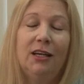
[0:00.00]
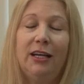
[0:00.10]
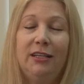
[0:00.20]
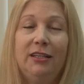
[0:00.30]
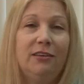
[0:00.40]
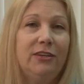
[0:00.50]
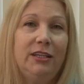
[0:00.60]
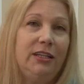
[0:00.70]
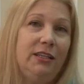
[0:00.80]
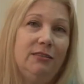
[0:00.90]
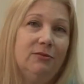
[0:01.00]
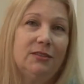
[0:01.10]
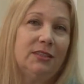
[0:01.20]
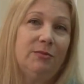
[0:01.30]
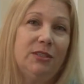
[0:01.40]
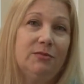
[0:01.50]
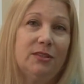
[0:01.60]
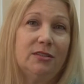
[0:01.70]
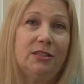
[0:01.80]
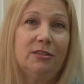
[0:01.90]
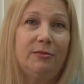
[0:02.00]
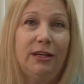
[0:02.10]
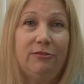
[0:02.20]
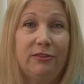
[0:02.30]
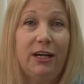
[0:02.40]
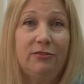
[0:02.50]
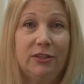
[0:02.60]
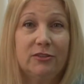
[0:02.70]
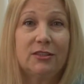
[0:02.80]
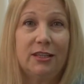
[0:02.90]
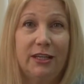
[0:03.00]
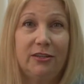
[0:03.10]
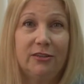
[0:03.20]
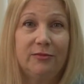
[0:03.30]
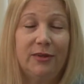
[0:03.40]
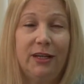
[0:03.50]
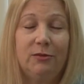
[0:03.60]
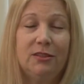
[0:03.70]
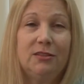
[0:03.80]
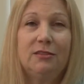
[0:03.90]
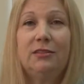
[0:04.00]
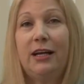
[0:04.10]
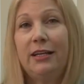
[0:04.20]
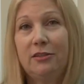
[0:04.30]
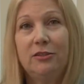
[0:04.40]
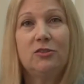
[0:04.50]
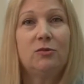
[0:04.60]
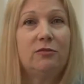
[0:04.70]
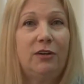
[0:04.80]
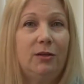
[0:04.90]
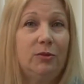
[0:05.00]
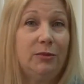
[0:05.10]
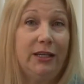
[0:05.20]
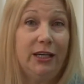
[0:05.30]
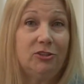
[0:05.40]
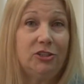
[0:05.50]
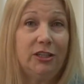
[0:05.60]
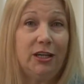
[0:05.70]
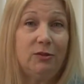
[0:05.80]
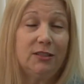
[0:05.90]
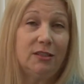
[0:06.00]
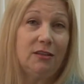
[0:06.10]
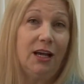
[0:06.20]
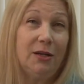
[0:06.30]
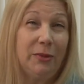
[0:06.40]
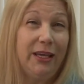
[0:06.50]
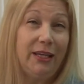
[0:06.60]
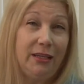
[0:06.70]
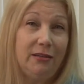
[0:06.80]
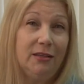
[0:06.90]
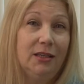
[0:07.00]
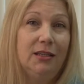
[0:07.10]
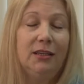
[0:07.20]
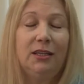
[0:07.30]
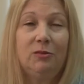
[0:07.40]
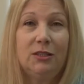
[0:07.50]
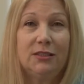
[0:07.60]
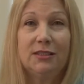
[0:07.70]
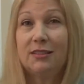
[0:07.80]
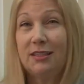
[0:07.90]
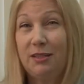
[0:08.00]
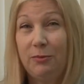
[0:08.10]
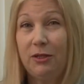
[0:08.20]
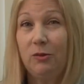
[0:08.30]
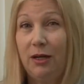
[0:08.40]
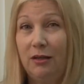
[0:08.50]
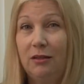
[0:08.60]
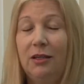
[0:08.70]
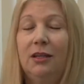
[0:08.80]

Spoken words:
I didn't have any symptoms until about 5 years later. I was diagnosed with fibromyalgia. I was in a lot of pain, and I wasn't sleeping well.